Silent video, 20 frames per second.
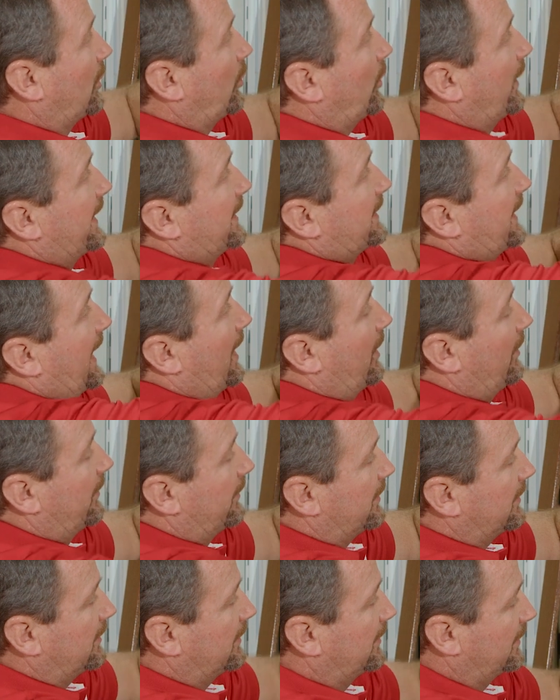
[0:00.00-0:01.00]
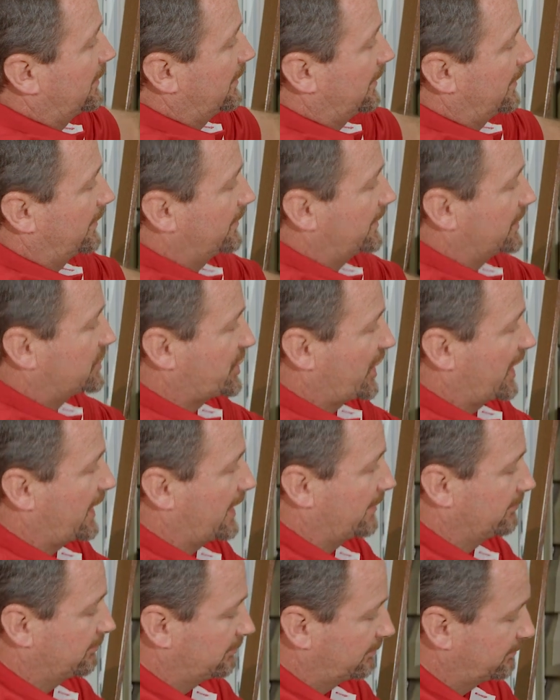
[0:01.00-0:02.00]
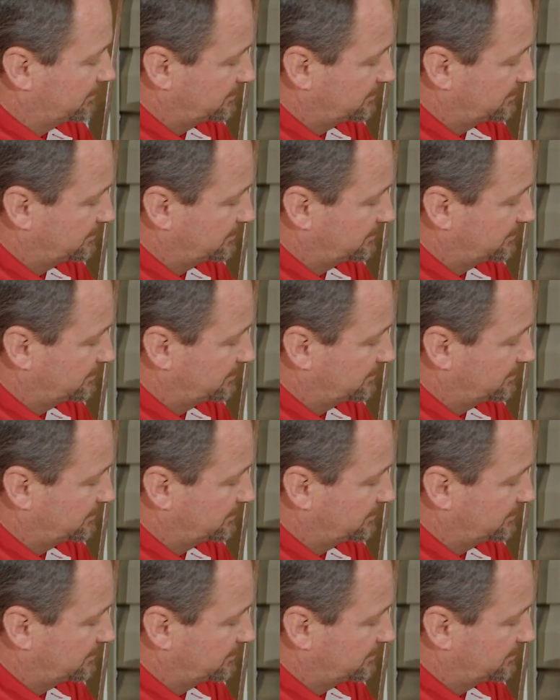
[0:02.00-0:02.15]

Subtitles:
your way down the jamb,